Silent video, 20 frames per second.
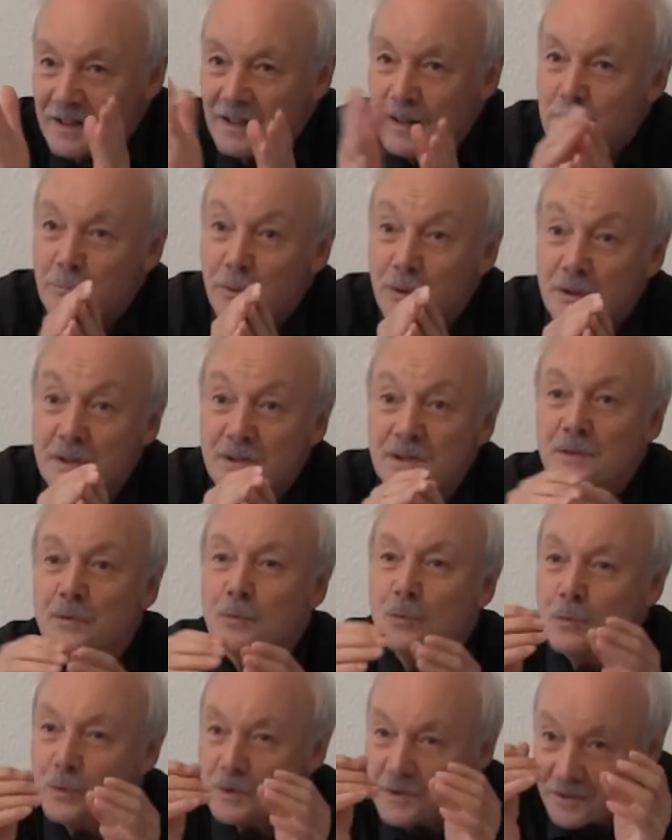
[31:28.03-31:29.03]
A person
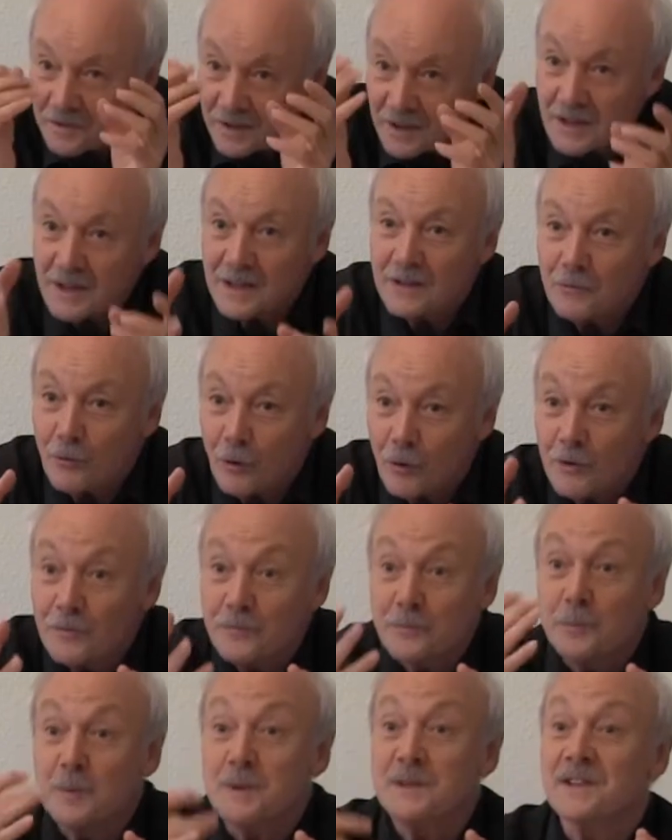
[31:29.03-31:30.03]
who is really
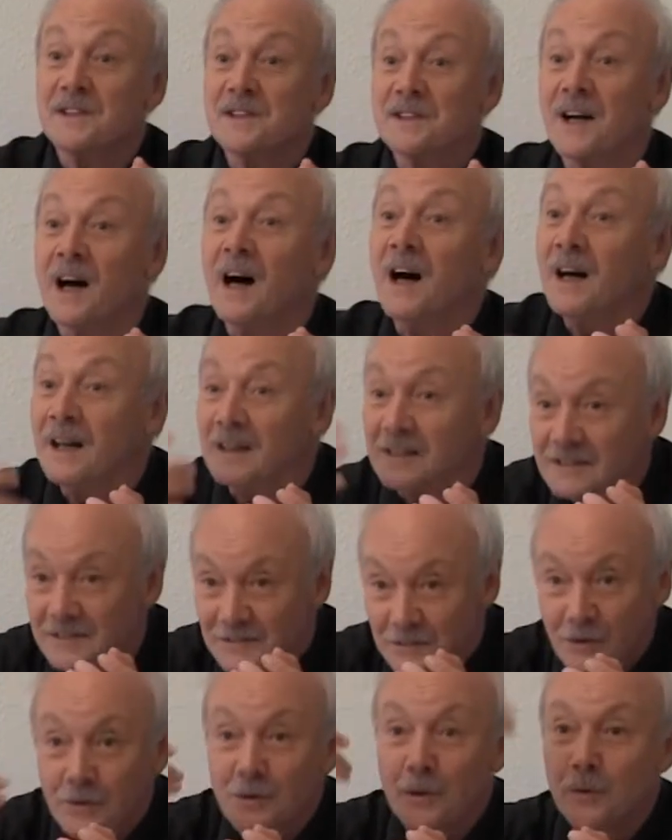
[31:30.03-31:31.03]
involved with his
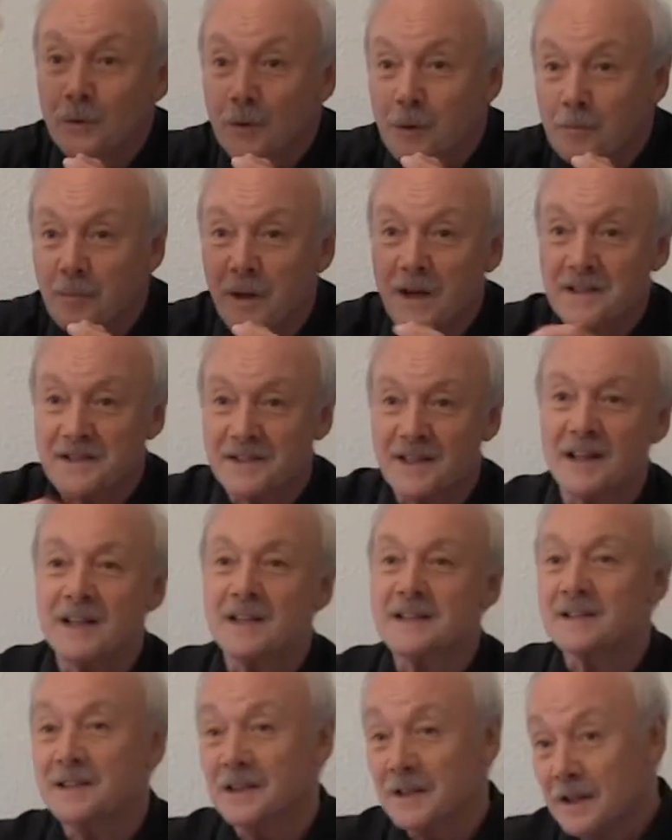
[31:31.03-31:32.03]
heart, not yeah. only by
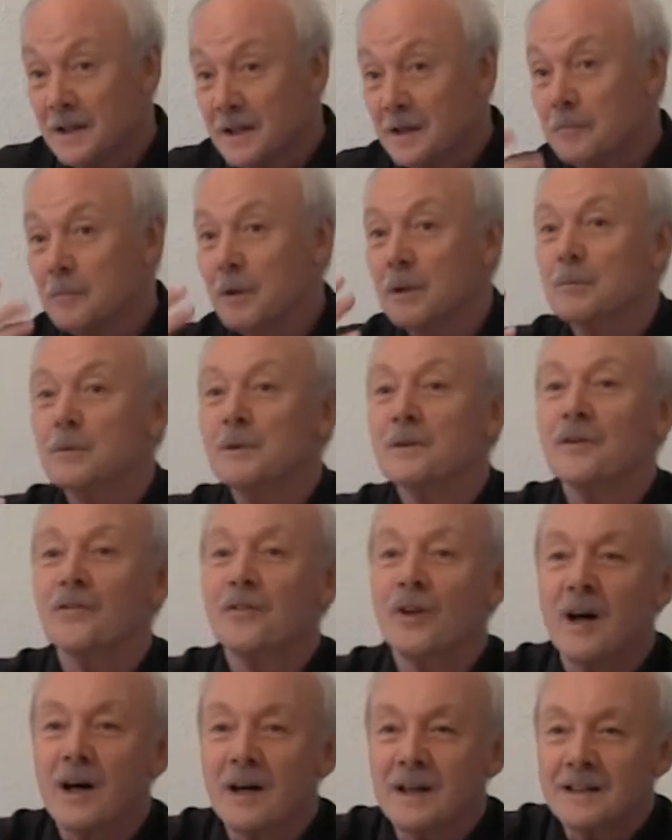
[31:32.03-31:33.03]
science, but with
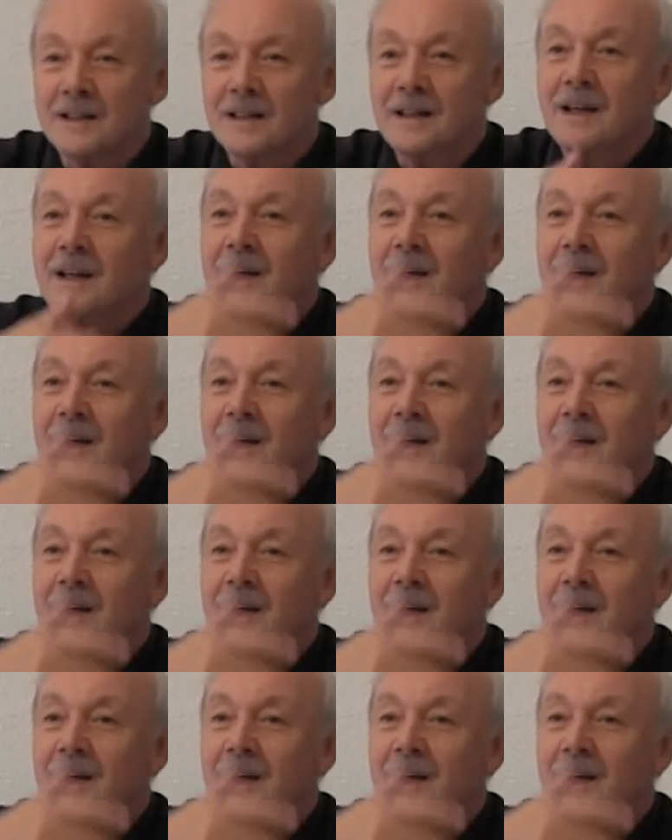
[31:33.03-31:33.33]
his heart,